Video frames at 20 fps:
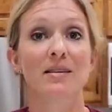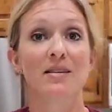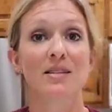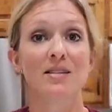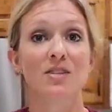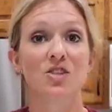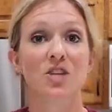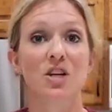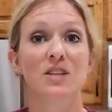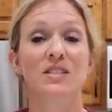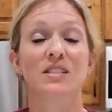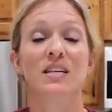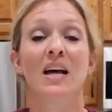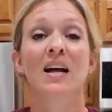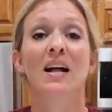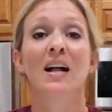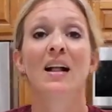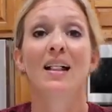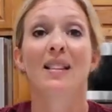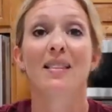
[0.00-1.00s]
This is just
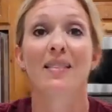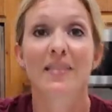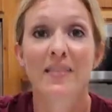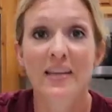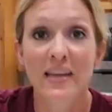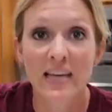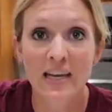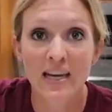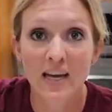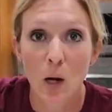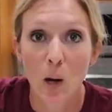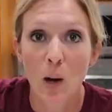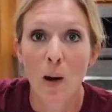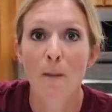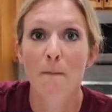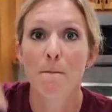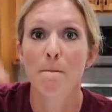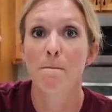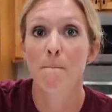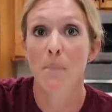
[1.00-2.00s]
the
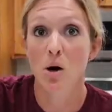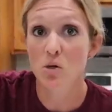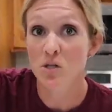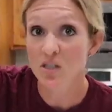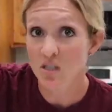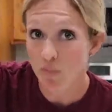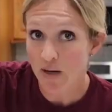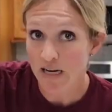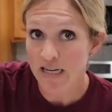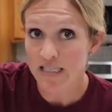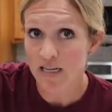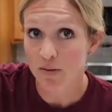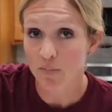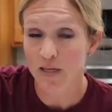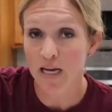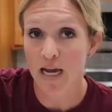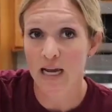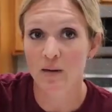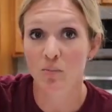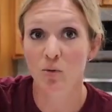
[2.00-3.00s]
most amazing
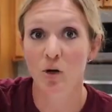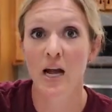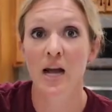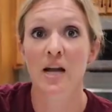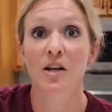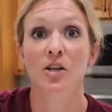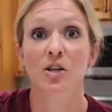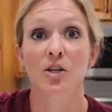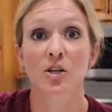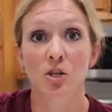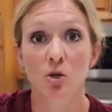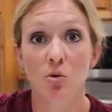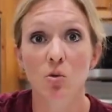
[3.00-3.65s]
banana bread